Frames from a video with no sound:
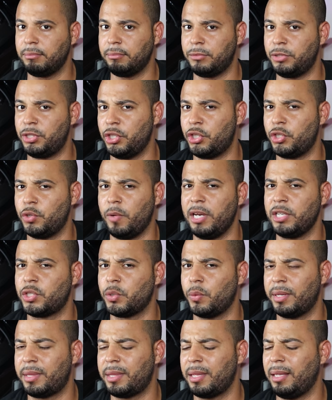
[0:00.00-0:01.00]

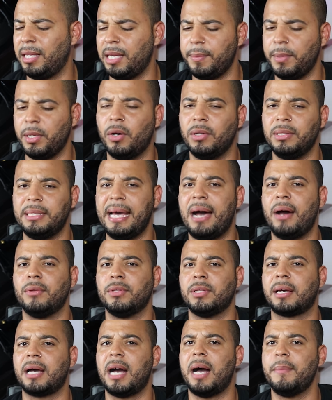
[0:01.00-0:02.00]
situation with it, let me know down
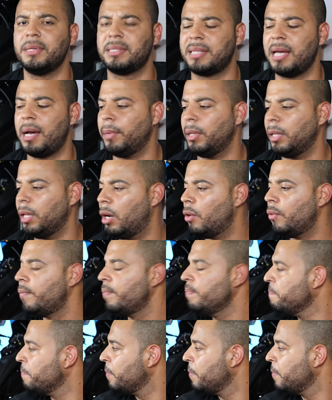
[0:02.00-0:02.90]
in the comments down below.